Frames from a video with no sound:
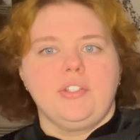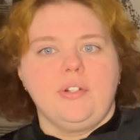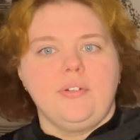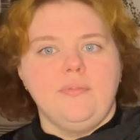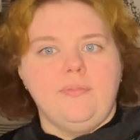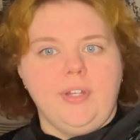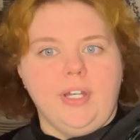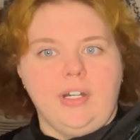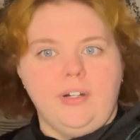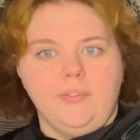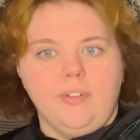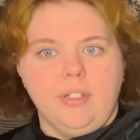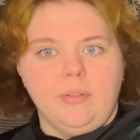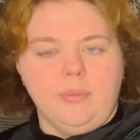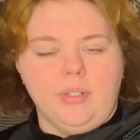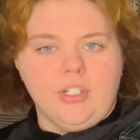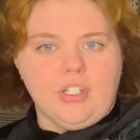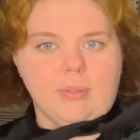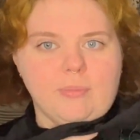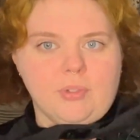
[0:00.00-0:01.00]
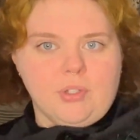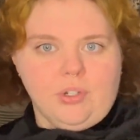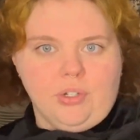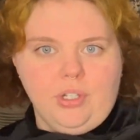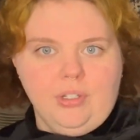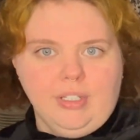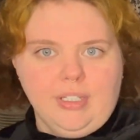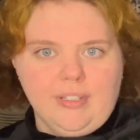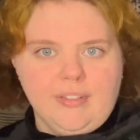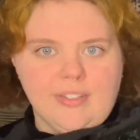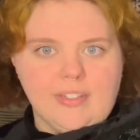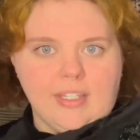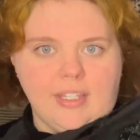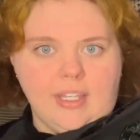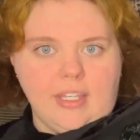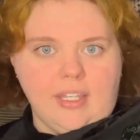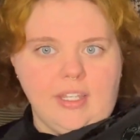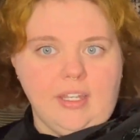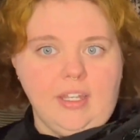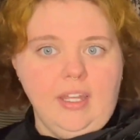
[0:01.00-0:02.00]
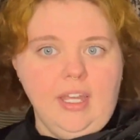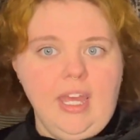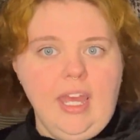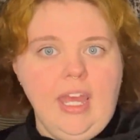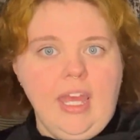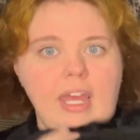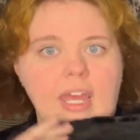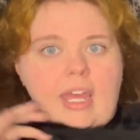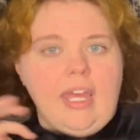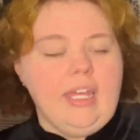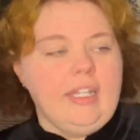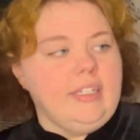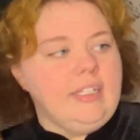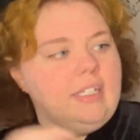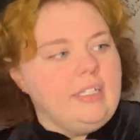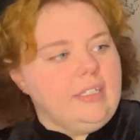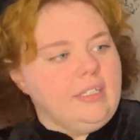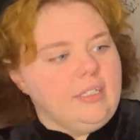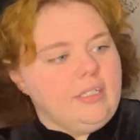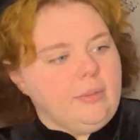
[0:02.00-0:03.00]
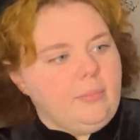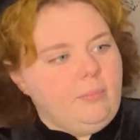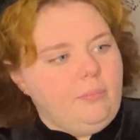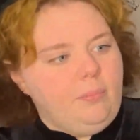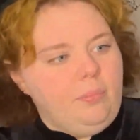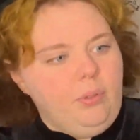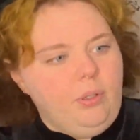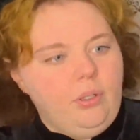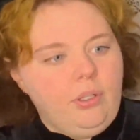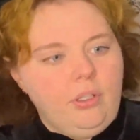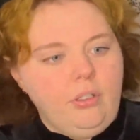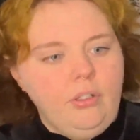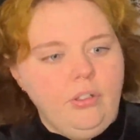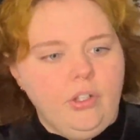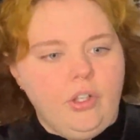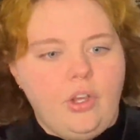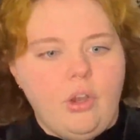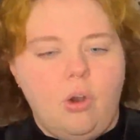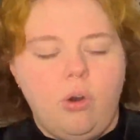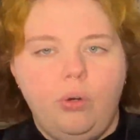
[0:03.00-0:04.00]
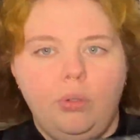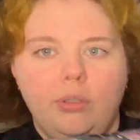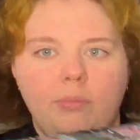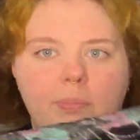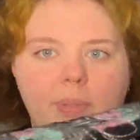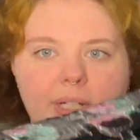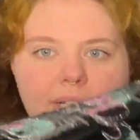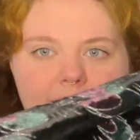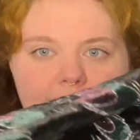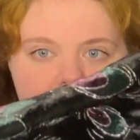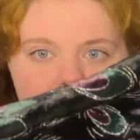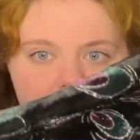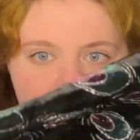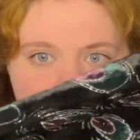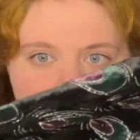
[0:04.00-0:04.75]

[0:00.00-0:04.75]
are velvet, which I'm sure you can see, and then the gold bits that are